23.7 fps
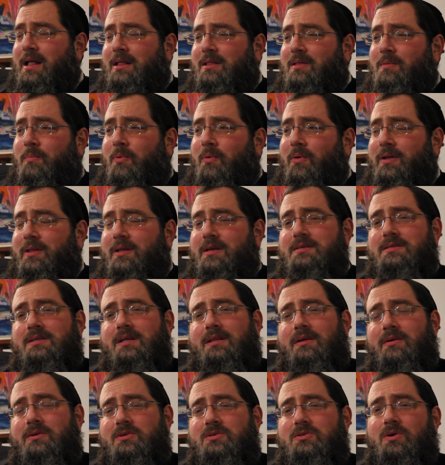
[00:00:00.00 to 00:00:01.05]
The point is that
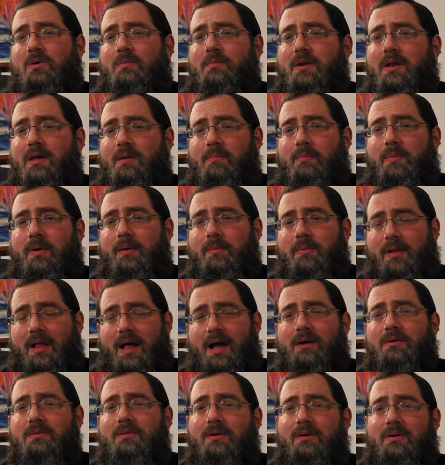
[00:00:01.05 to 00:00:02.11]
there are so many people
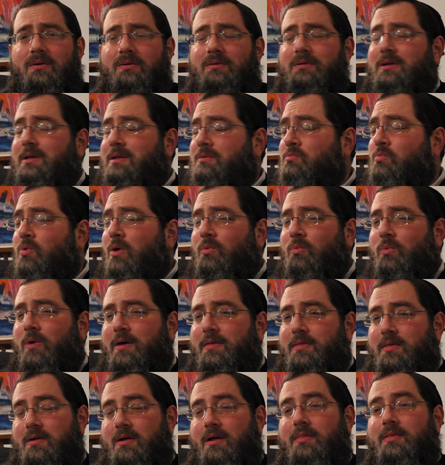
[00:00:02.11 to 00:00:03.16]
out there, in one way
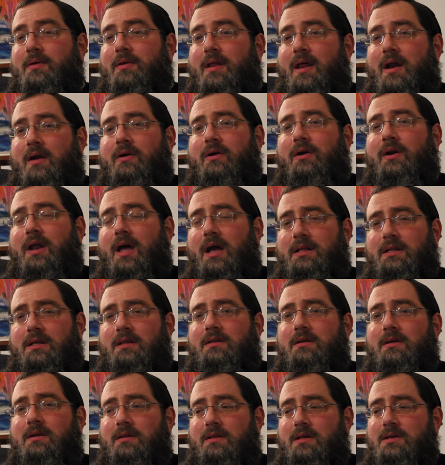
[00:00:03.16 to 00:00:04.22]
or the other, that are connected
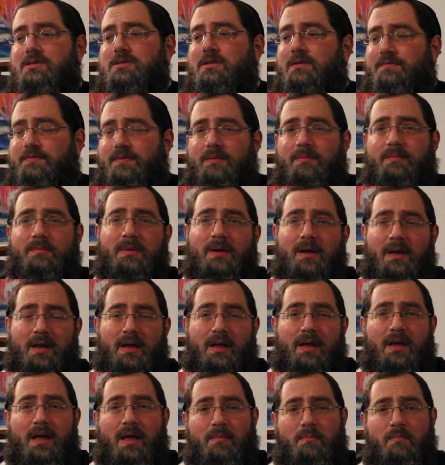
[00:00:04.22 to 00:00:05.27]
to the digital film
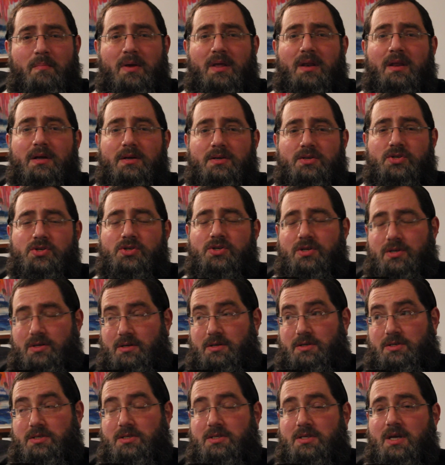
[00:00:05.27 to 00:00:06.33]
and media
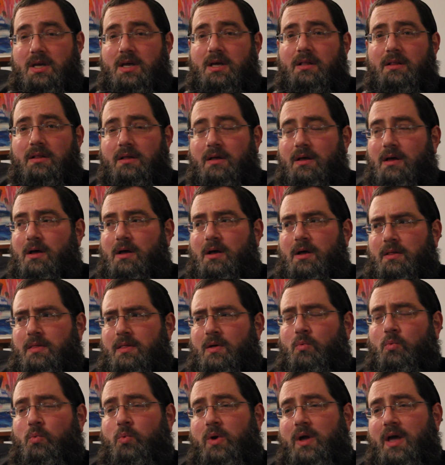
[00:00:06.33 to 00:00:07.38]
scene,
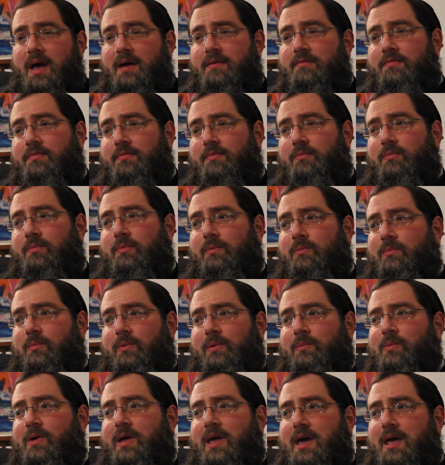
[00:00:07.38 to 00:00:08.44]
that we
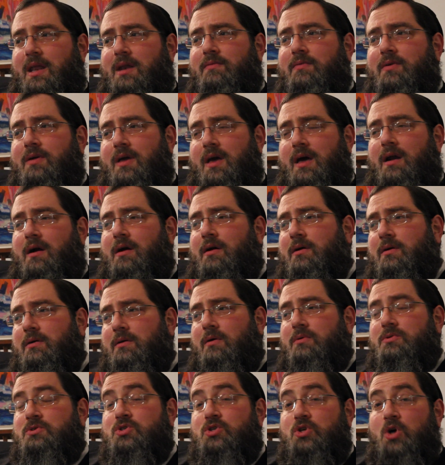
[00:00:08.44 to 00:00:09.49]
can't even get
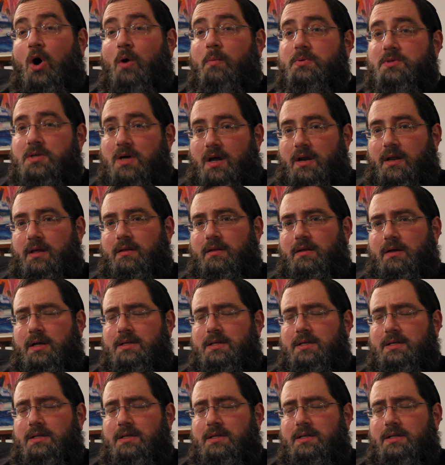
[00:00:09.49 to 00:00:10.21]
our scopes on it.